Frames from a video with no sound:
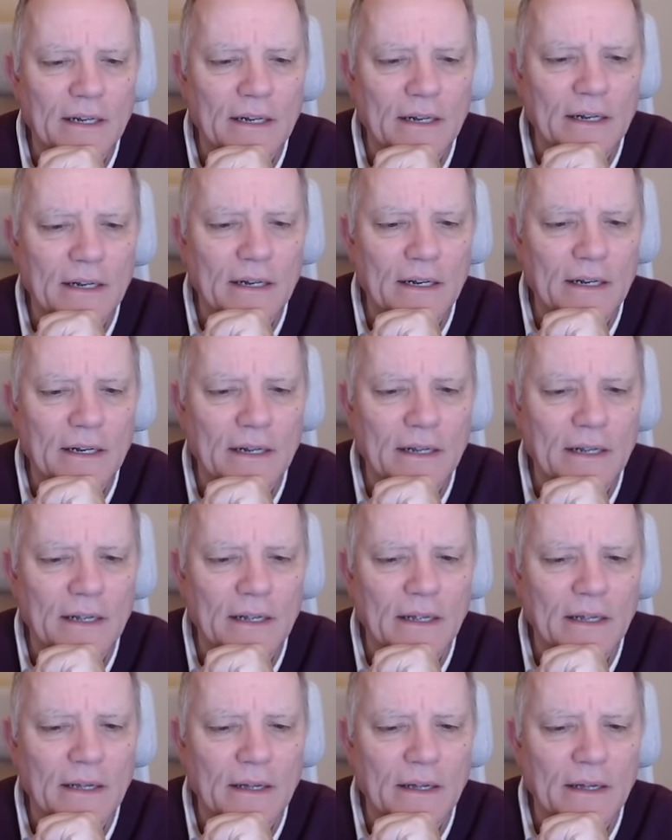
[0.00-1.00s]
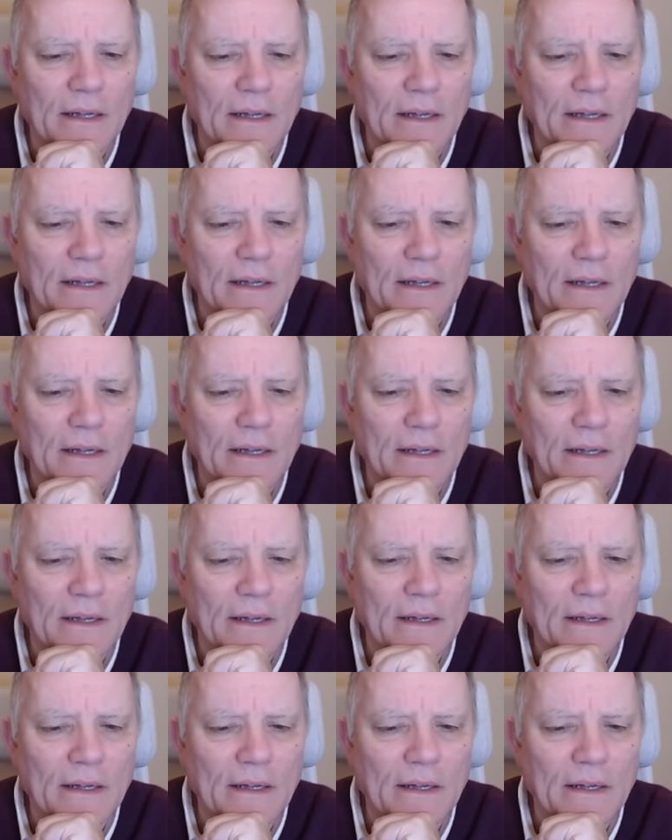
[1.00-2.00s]

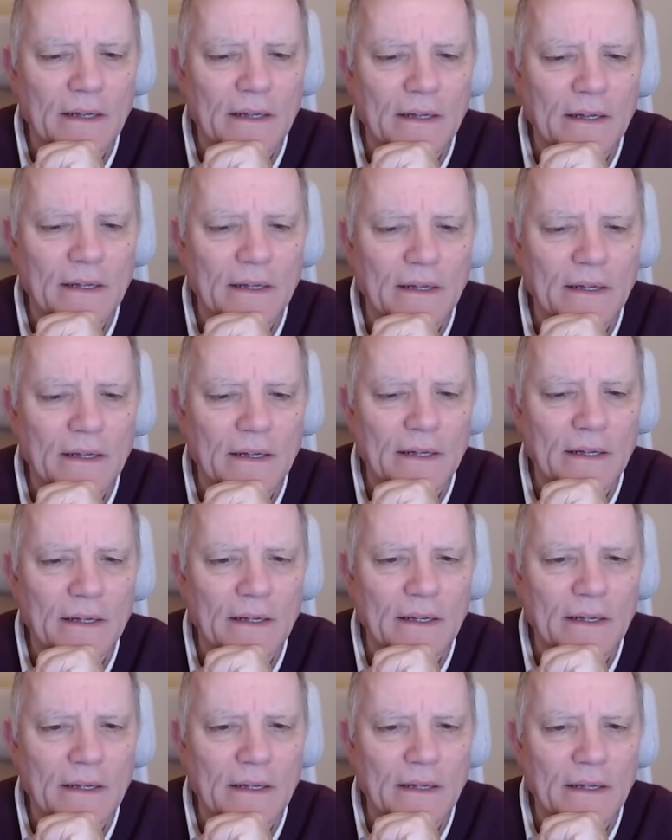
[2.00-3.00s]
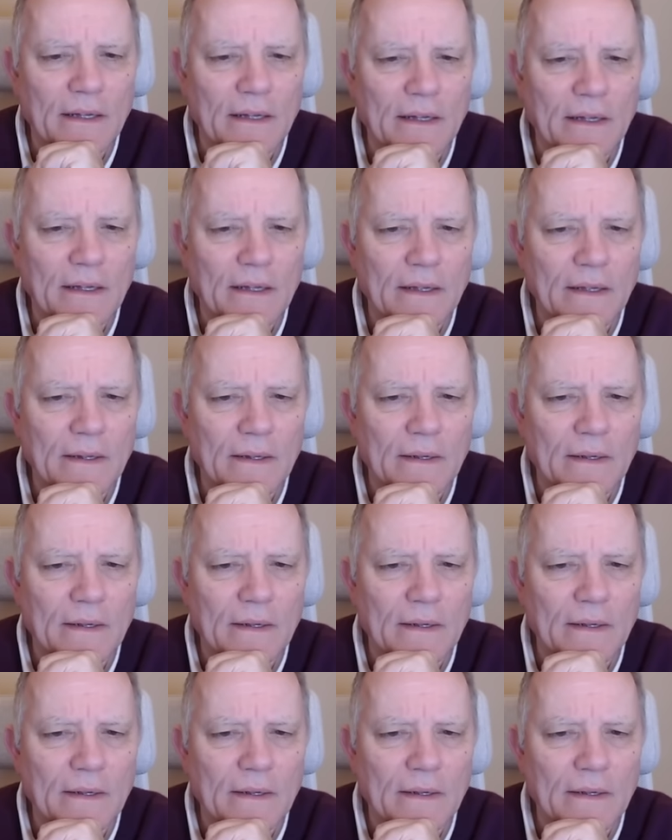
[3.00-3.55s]
(no one is talking)